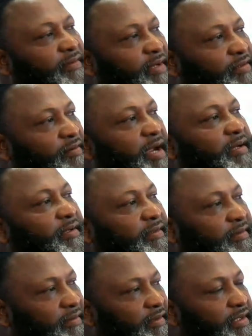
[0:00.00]
That's right.
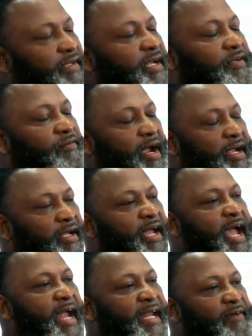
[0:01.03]
That's right.
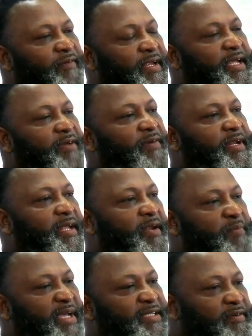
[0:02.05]
And even in
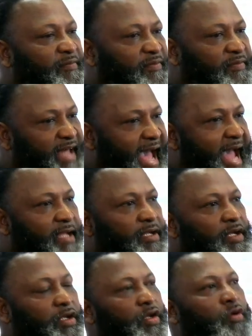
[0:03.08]
the midst of that,
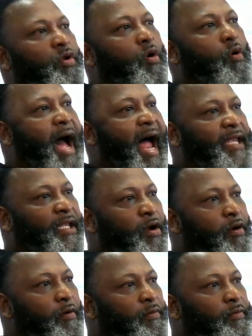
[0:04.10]
I
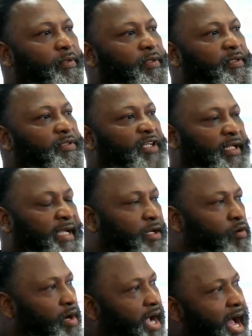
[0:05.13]
learned to
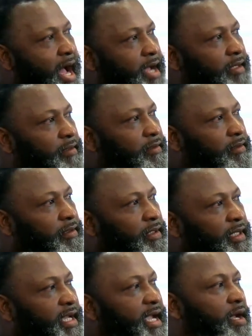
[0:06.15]
lean on God.
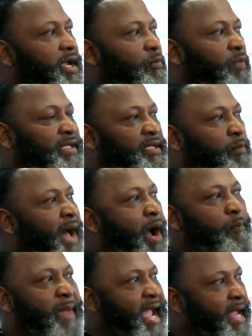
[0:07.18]
It wasn't
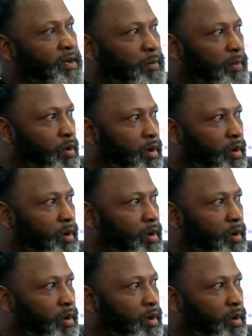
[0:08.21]
about man no more.